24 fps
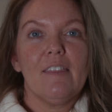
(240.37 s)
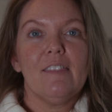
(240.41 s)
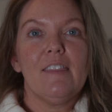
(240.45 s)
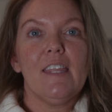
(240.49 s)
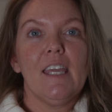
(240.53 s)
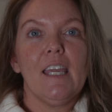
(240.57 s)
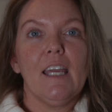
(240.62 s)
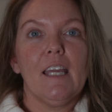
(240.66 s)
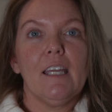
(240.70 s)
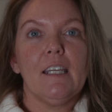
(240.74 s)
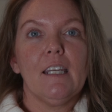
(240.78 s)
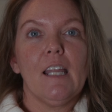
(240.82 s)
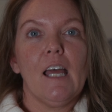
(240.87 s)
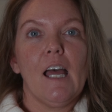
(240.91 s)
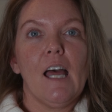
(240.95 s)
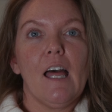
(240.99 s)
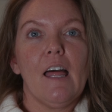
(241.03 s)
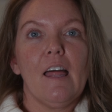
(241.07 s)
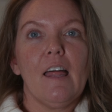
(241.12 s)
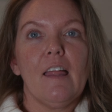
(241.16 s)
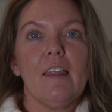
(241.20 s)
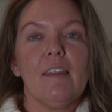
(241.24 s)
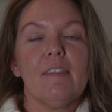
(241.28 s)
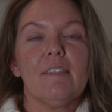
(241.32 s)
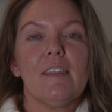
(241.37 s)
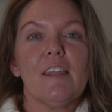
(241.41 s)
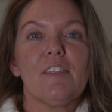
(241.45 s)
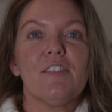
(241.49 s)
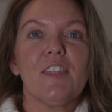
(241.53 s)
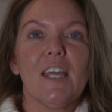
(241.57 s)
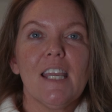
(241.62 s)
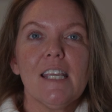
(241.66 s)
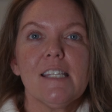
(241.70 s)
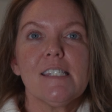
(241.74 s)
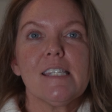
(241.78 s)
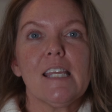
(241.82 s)
then the
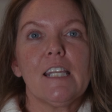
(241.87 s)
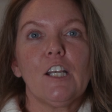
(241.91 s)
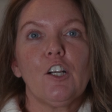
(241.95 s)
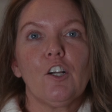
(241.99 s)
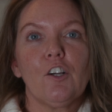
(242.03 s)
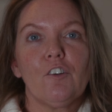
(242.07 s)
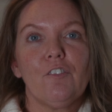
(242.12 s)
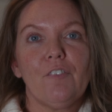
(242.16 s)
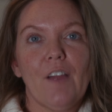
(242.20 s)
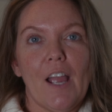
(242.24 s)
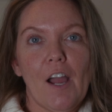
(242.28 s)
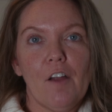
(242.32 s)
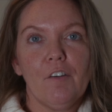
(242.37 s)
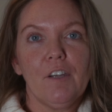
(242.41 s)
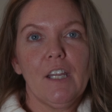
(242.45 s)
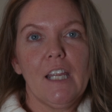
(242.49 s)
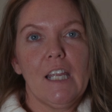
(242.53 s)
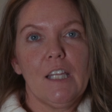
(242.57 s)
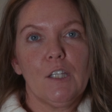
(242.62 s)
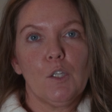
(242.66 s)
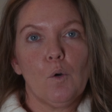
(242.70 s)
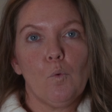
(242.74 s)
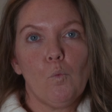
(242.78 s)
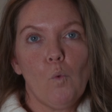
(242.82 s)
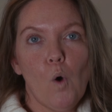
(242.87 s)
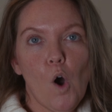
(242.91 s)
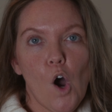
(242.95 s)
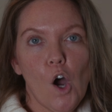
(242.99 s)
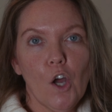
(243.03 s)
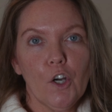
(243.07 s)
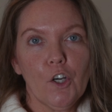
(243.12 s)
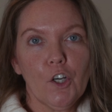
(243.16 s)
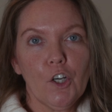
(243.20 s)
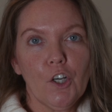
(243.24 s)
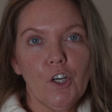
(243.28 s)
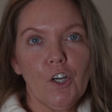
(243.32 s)
things that are found in the
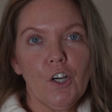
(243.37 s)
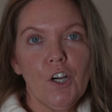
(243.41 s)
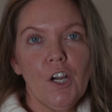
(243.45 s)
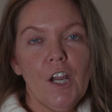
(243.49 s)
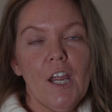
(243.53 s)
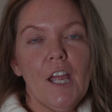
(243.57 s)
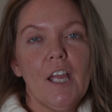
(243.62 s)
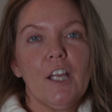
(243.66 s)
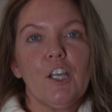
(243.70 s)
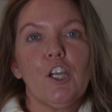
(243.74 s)
water